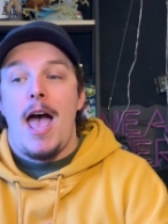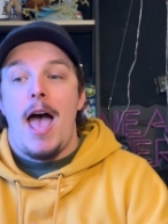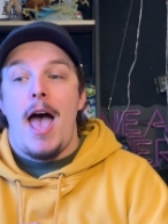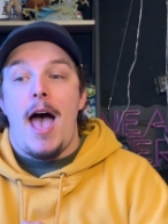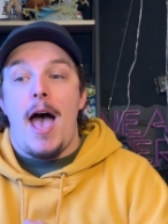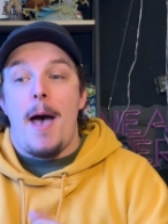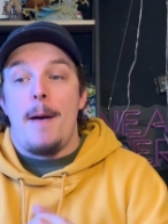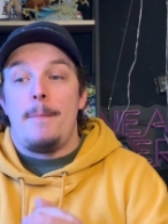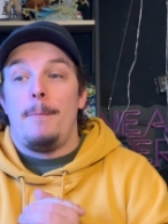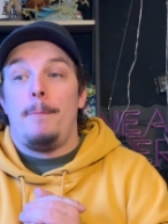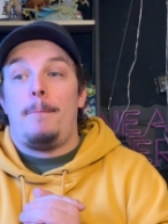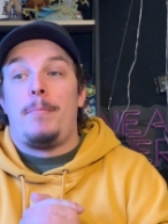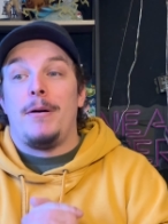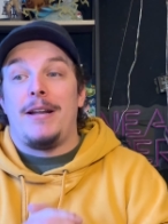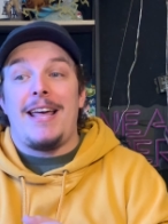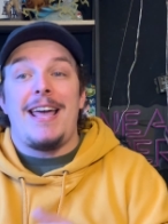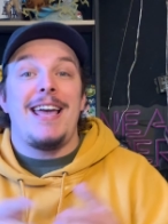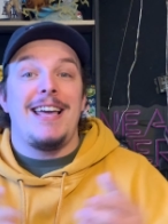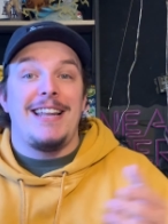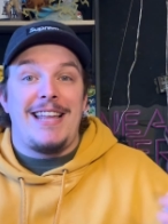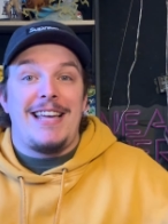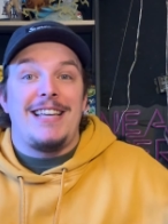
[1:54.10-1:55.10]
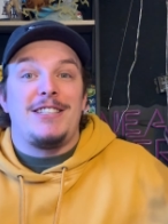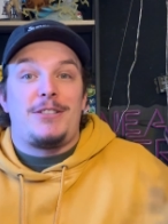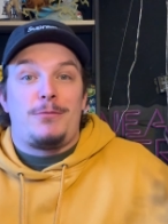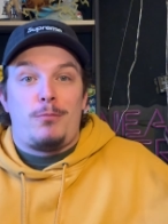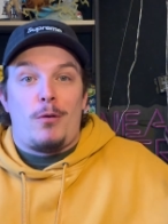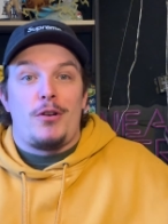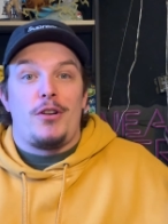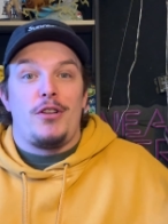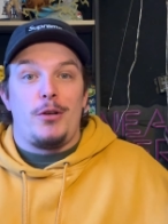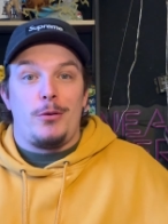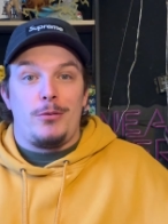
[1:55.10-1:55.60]
Um, but it is
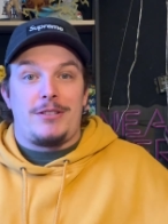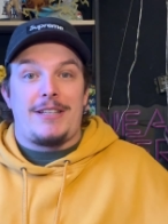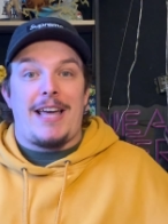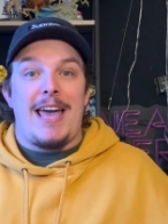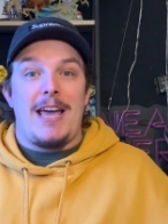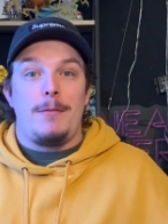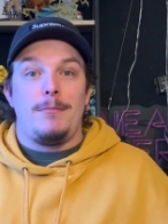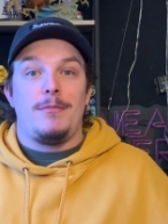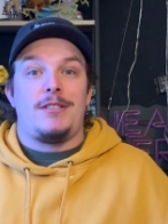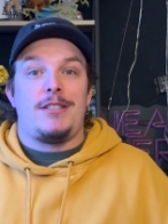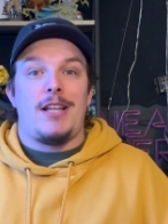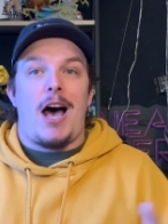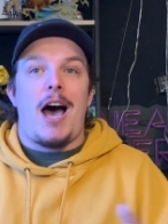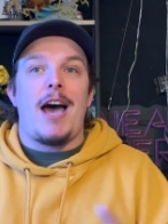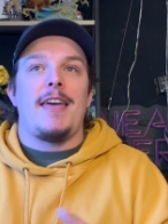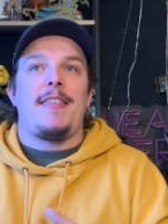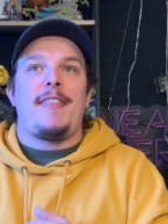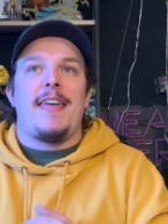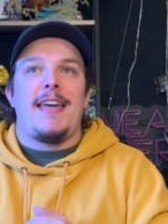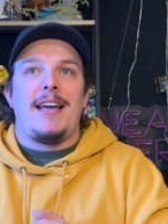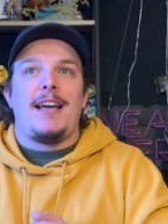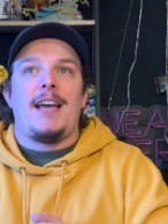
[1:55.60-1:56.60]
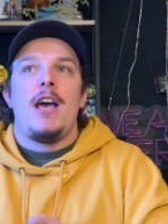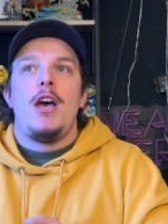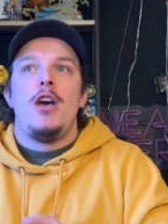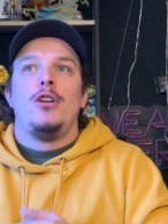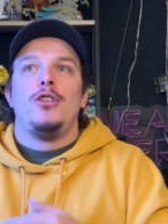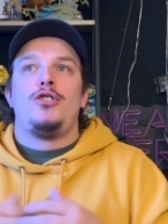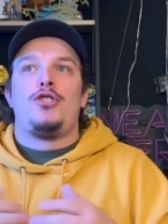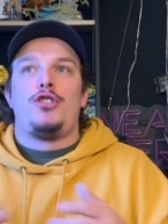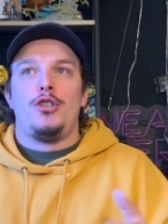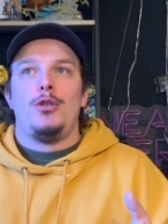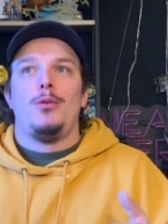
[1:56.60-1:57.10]
one of those games that I think
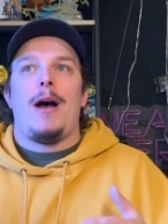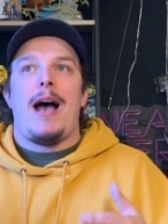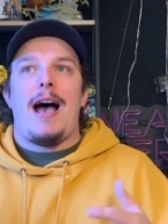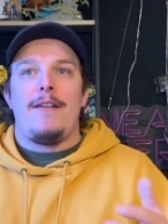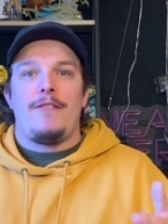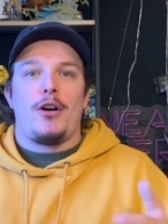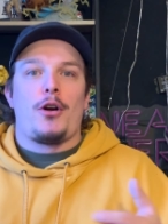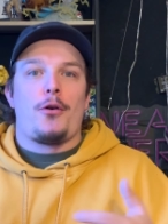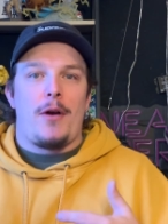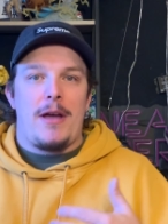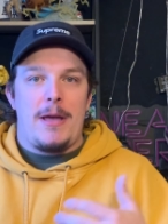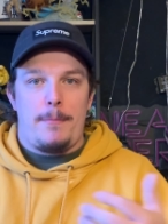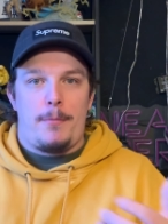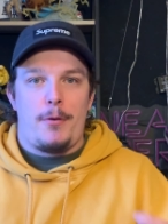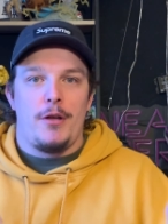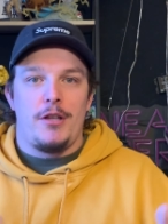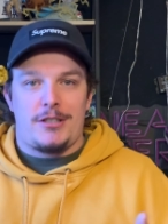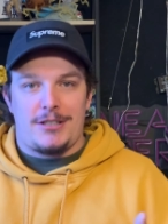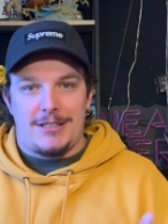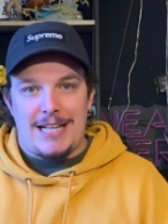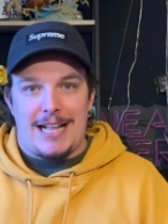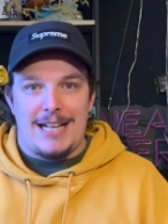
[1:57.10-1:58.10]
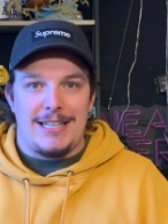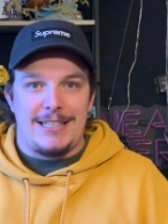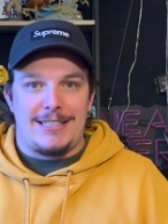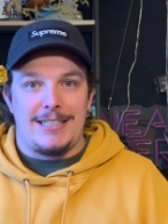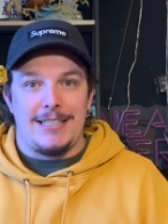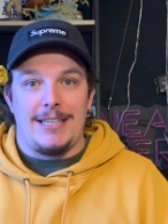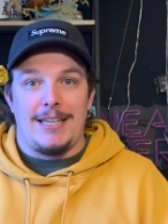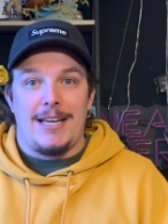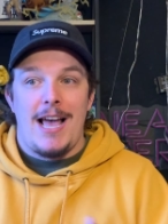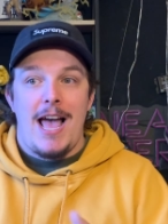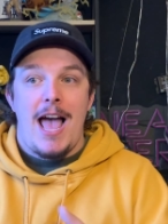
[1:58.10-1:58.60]
do have a great
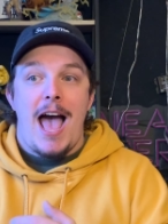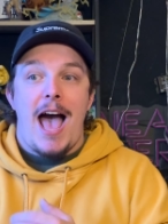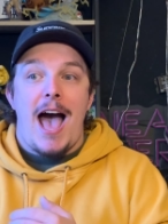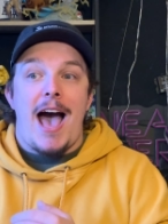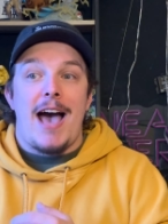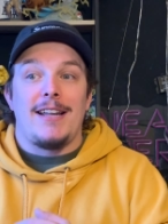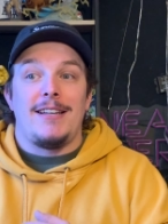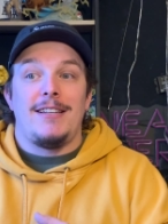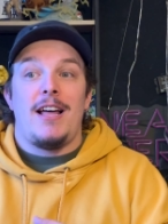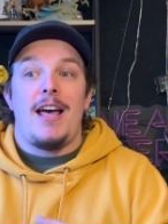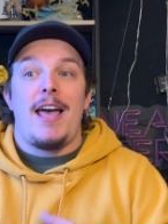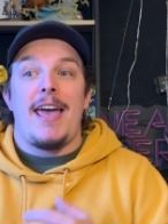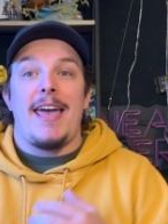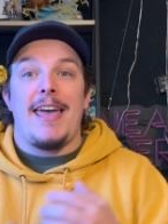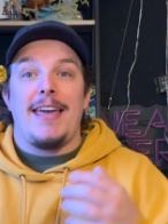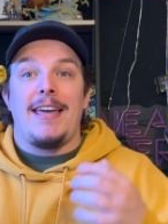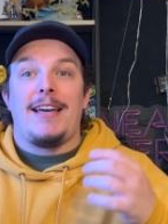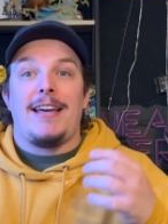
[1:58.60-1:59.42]
personality and a